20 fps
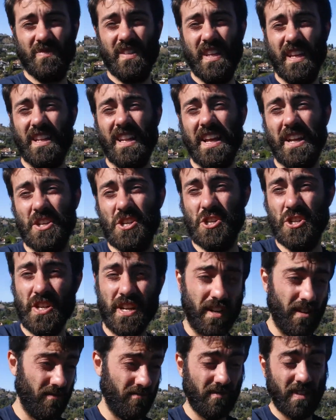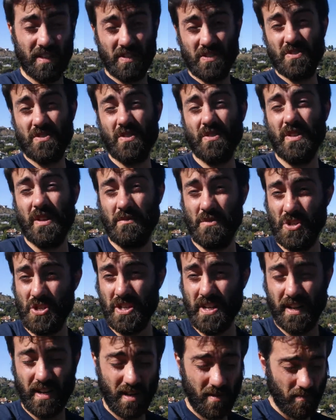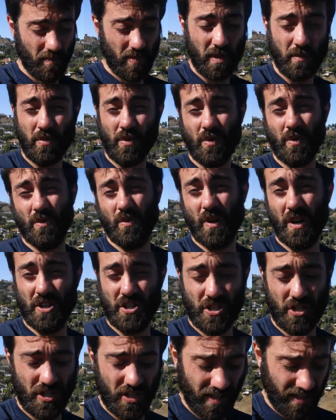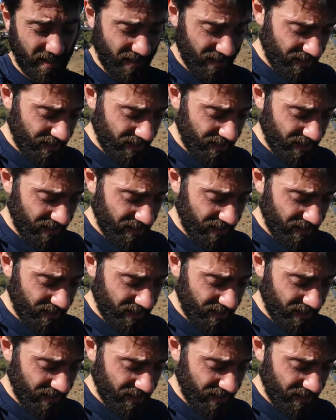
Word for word: they like shit. Let's throw them shit, and people will watch shit.